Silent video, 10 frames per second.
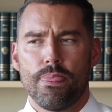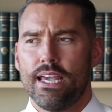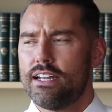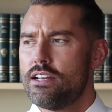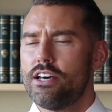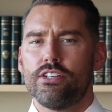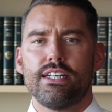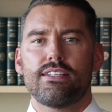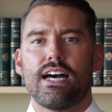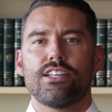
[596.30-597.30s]
In another,
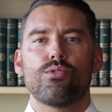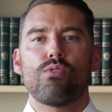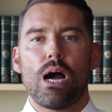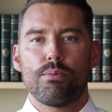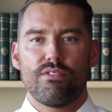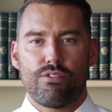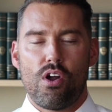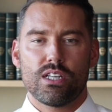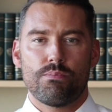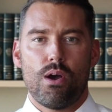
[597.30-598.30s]
he ties a Robert
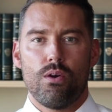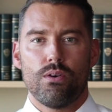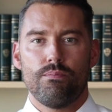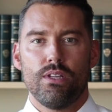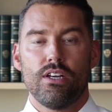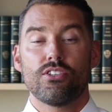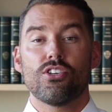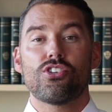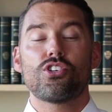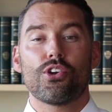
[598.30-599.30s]
Frost poem to
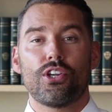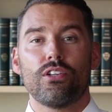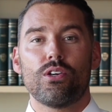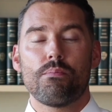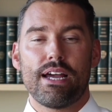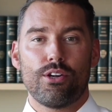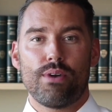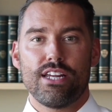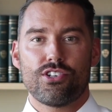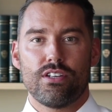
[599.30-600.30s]
circular
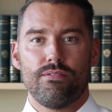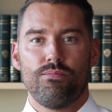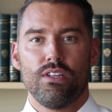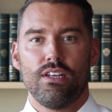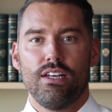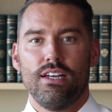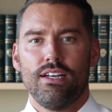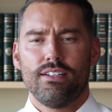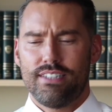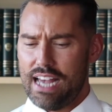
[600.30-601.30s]
migration.
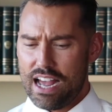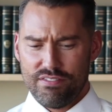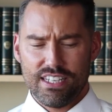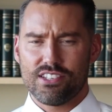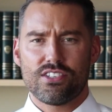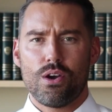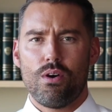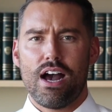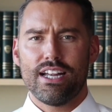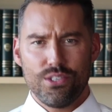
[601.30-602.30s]
The IV is so
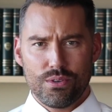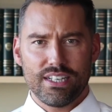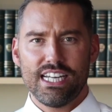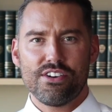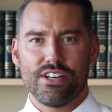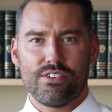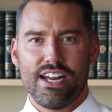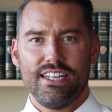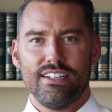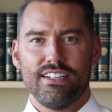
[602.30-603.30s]
hot, you can hear it, right?